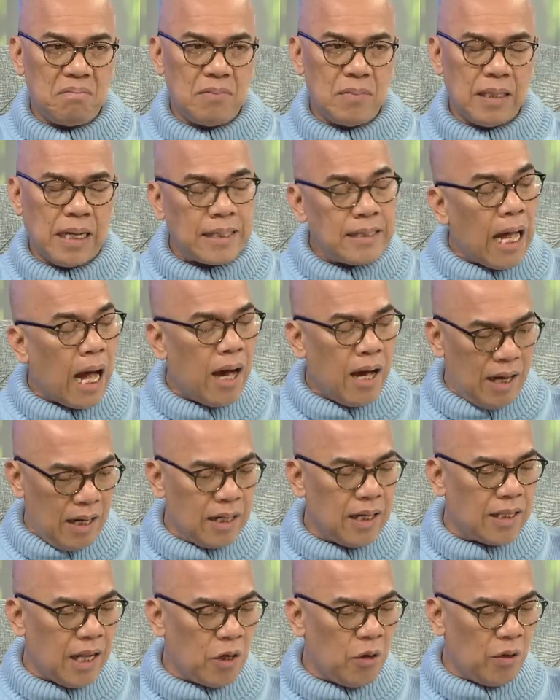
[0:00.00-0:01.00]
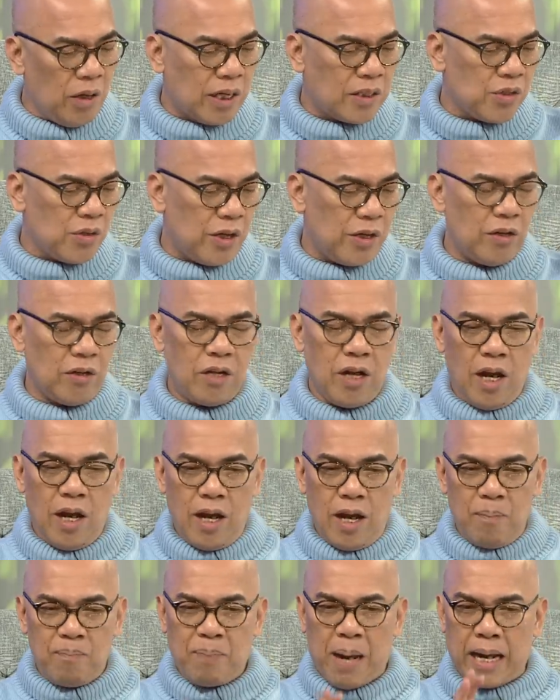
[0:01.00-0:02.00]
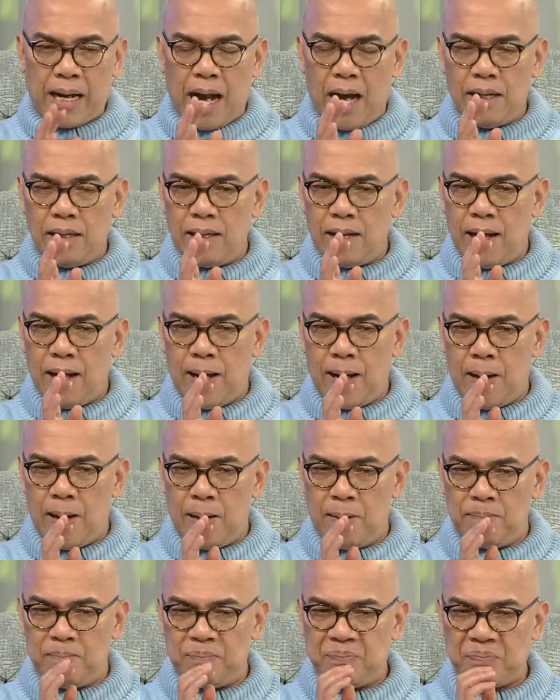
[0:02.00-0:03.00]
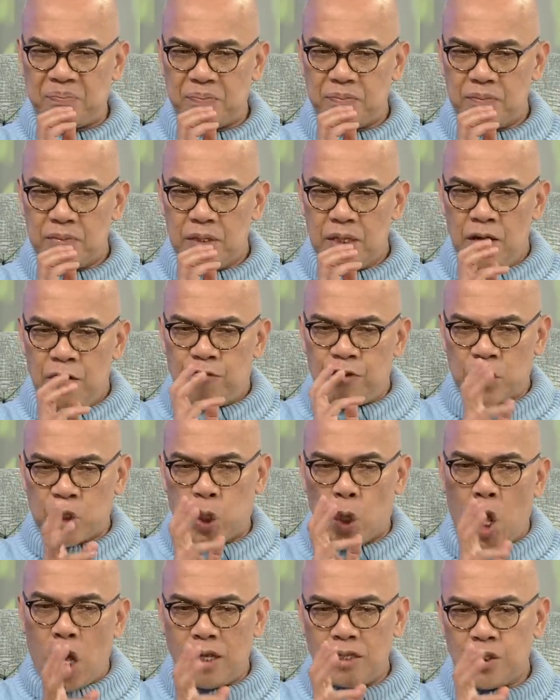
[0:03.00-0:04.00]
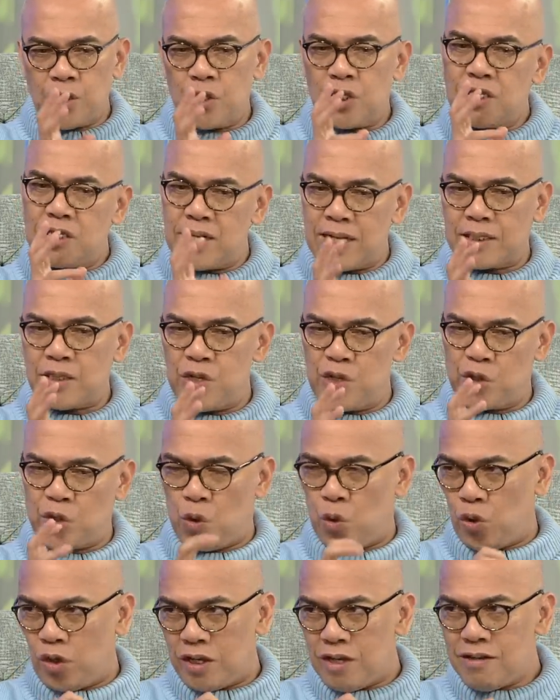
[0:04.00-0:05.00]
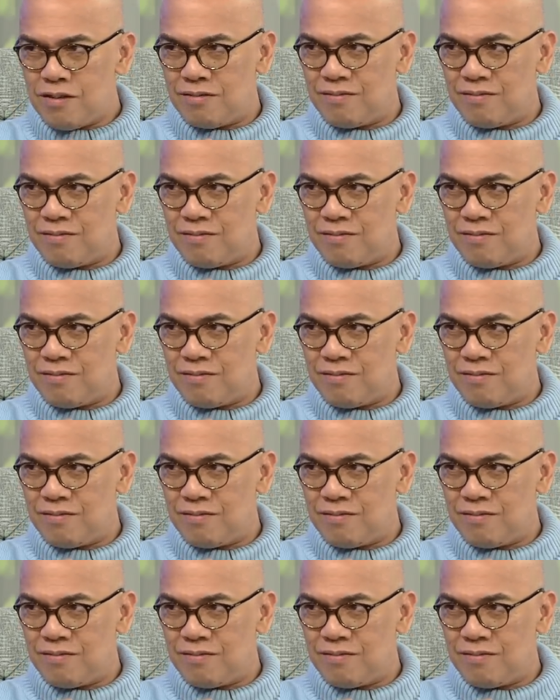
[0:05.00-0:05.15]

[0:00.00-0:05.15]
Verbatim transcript: ganda. Ang ganda nung leksyon na yun. Parang, um, for as long as you stick to your core,